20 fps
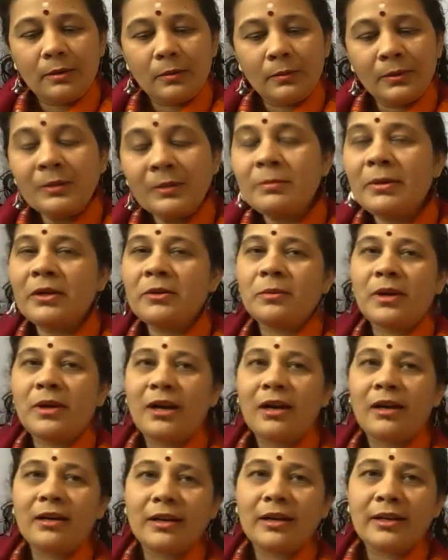with
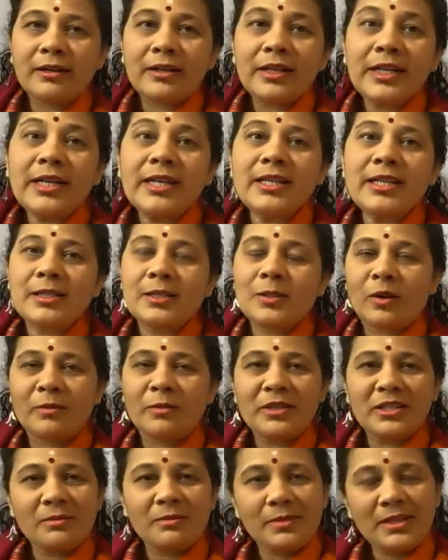Bhagavan and reading
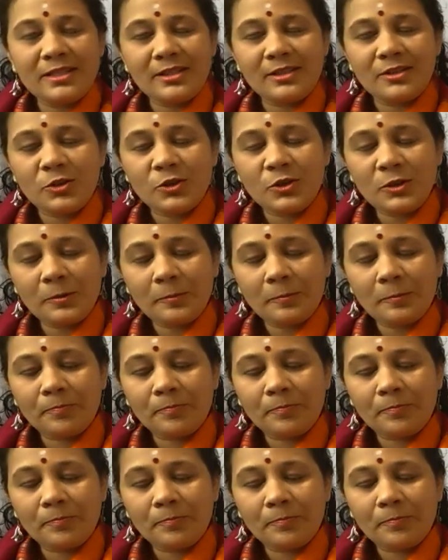Swami's message.